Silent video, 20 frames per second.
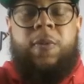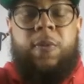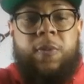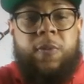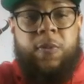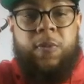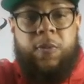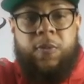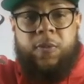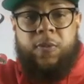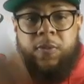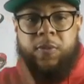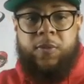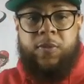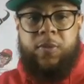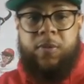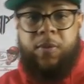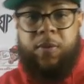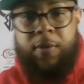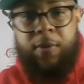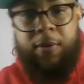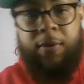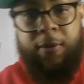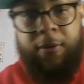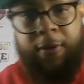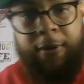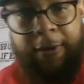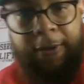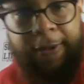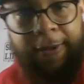
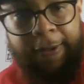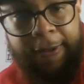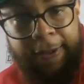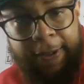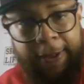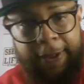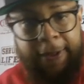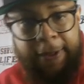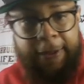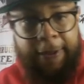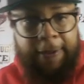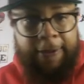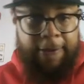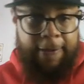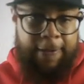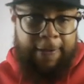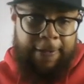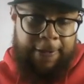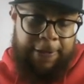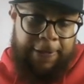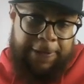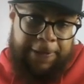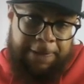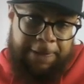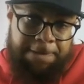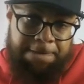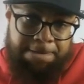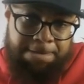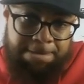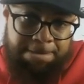
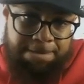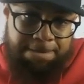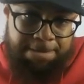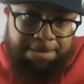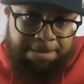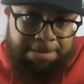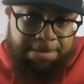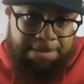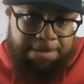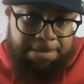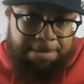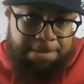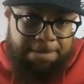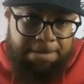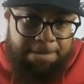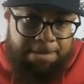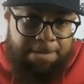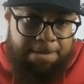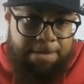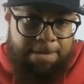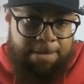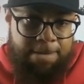[no speech]